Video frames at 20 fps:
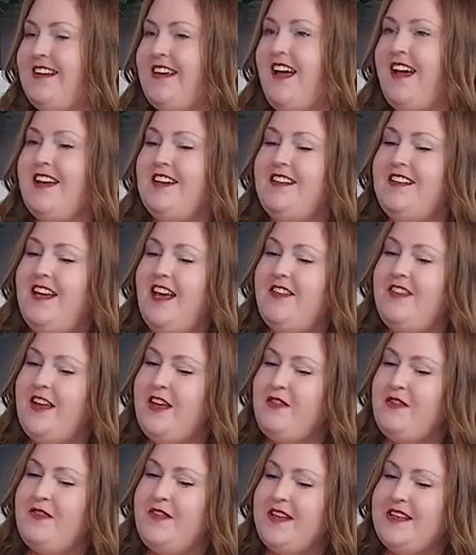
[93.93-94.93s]
Yeah, and
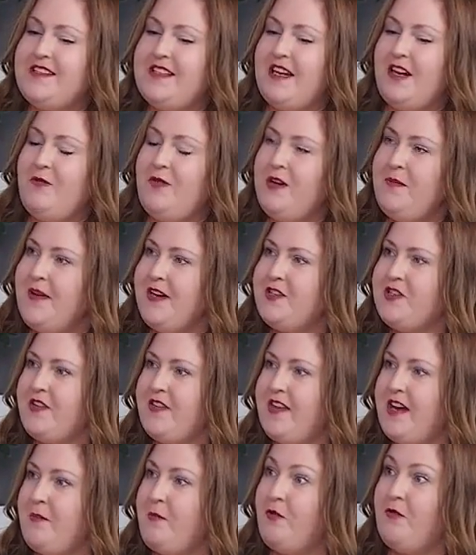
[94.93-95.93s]
the other thing is that I want to make
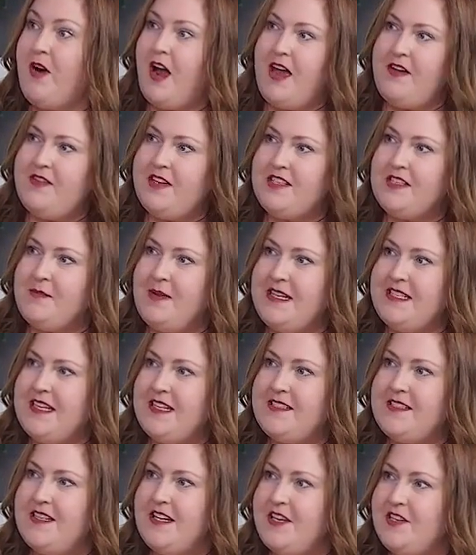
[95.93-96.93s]
sure that I'm arriving to my
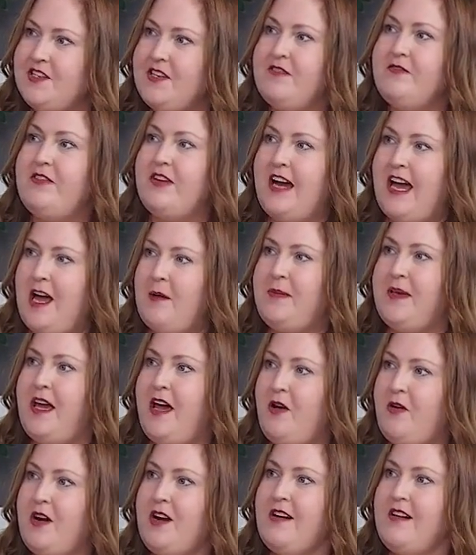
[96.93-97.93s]
destination for
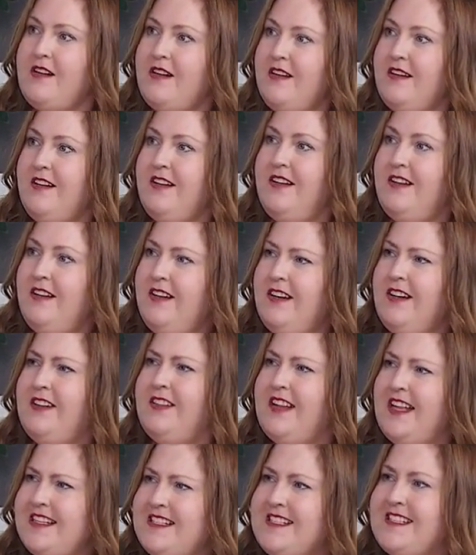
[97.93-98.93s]
happy hour. Oh my
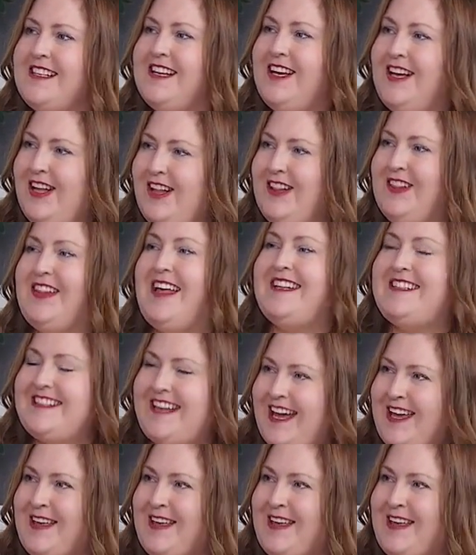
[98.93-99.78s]
gosh, you've got your priorities in